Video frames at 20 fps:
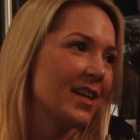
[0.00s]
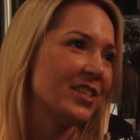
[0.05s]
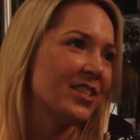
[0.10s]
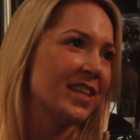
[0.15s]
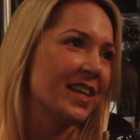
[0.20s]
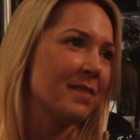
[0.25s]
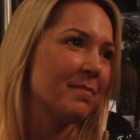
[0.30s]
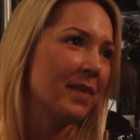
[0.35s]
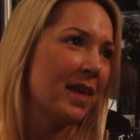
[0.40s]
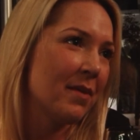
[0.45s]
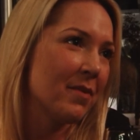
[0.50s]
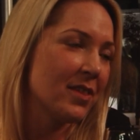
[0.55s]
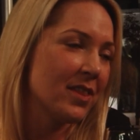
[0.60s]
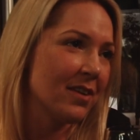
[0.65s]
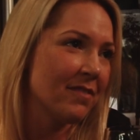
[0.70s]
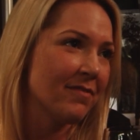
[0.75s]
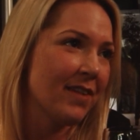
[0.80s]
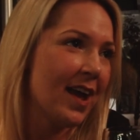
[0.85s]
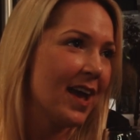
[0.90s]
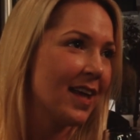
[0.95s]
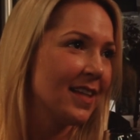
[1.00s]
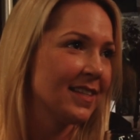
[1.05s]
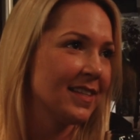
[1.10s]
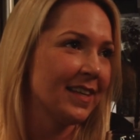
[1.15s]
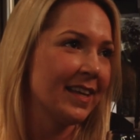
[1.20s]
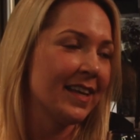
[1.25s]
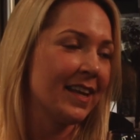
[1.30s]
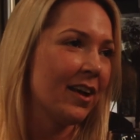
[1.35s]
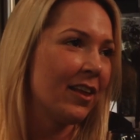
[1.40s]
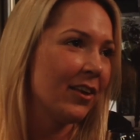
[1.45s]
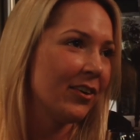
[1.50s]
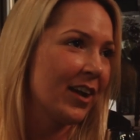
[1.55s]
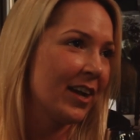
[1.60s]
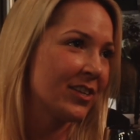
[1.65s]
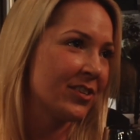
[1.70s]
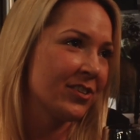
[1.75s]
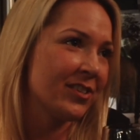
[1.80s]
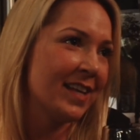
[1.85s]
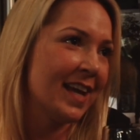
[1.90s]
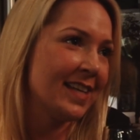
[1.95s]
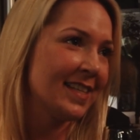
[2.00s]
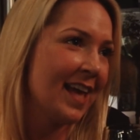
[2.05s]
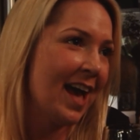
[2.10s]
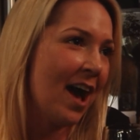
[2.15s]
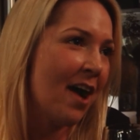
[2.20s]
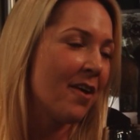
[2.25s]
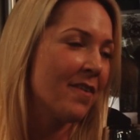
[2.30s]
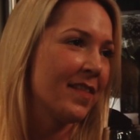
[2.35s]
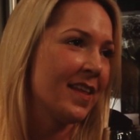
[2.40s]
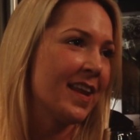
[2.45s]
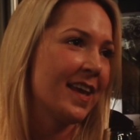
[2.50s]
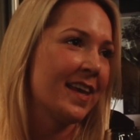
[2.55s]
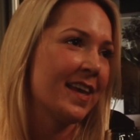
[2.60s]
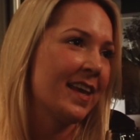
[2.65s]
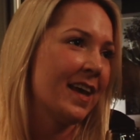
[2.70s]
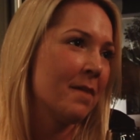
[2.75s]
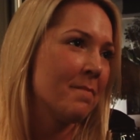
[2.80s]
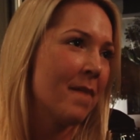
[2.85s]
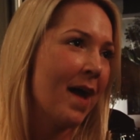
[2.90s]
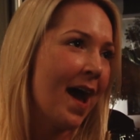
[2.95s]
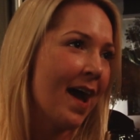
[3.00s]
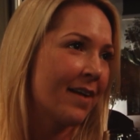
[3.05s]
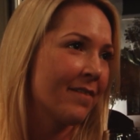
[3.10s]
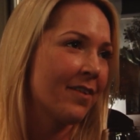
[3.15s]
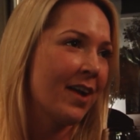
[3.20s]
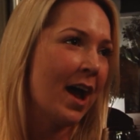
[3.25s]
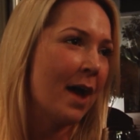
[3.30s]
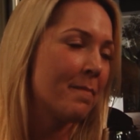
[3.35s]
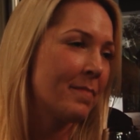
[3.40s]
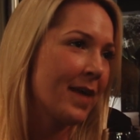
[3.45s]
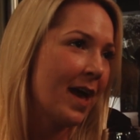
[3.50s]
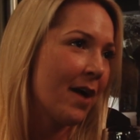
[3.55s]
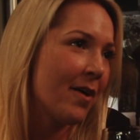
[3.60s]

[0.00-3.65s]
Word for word: and she can play with her friends and get all her exercise out, and then I can come back for happy